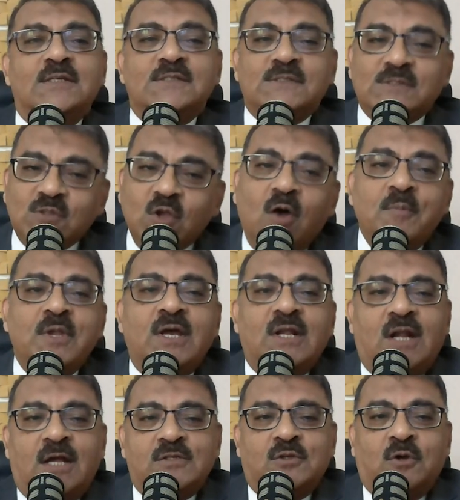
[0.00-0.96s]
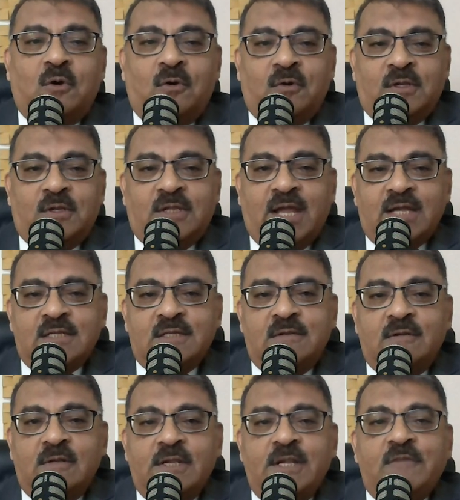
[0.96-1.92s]
Saumya Rathor,
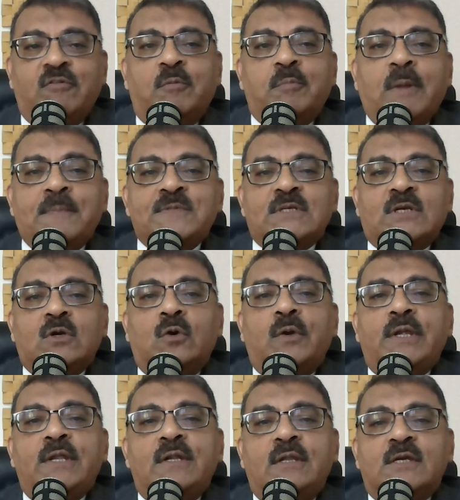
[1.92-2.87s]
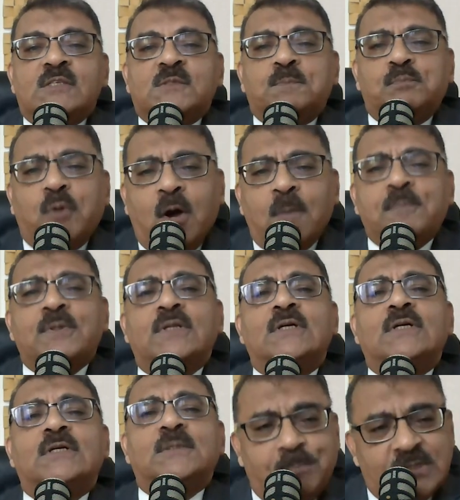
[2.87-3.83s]
category lead for PepsiCo India's
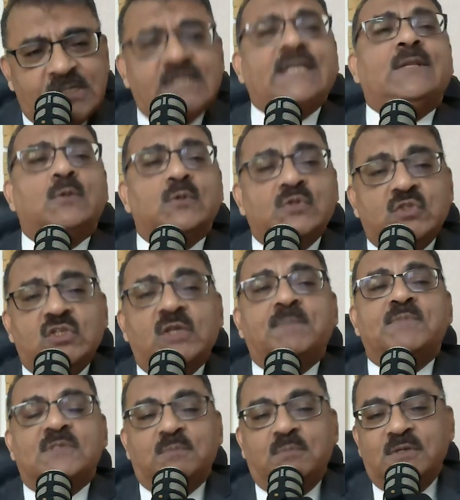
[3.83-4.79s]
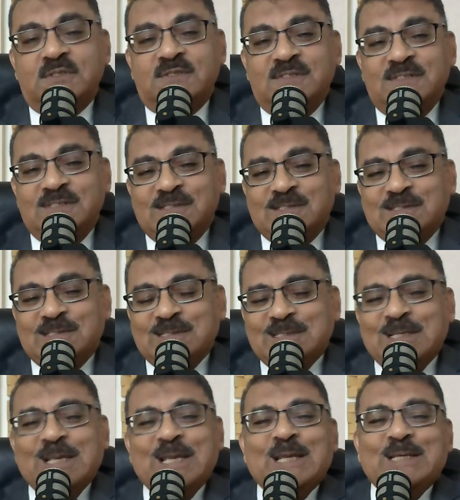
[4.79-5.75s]
popular potato chips business.
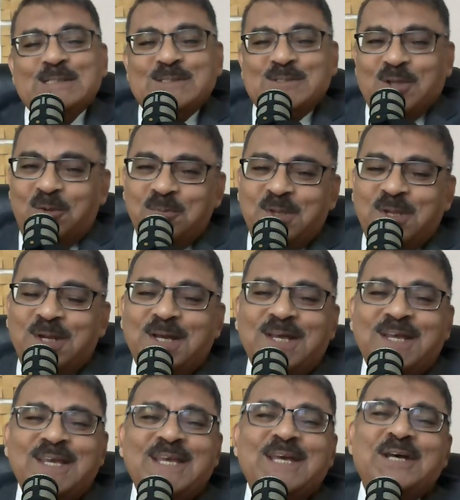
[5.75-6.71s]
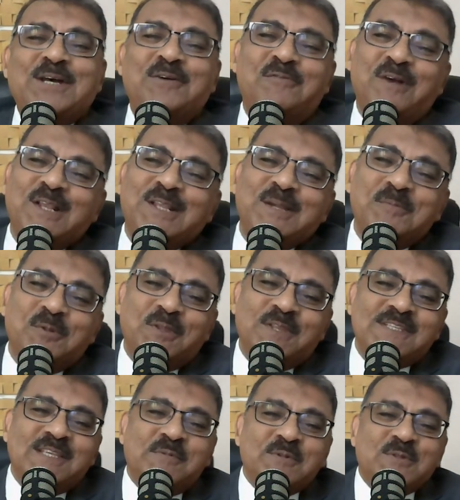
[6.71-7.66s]
Saumya, welcome to
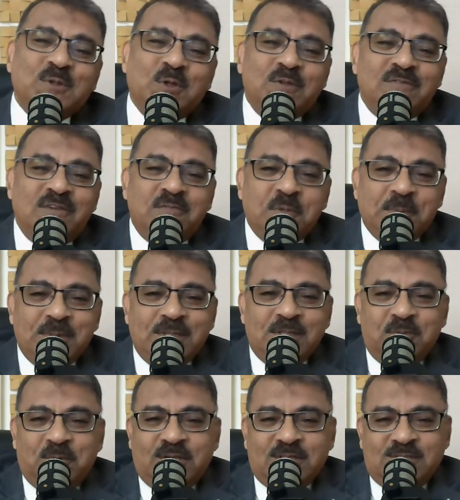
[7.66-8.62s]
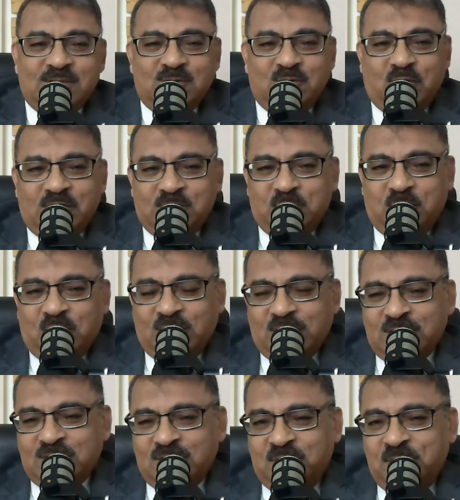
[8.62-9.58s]
this episode of MVP The Master's Voice
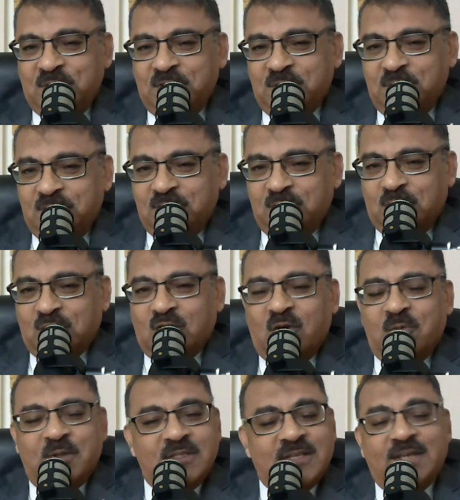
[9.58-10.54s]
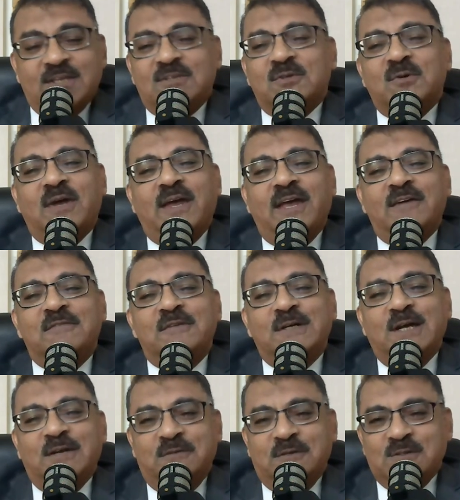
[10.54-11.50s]
podcast from MediaBrief.com, and thank you
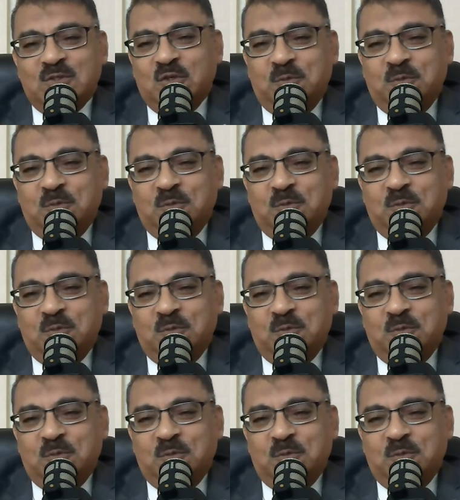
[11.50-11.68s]
ever so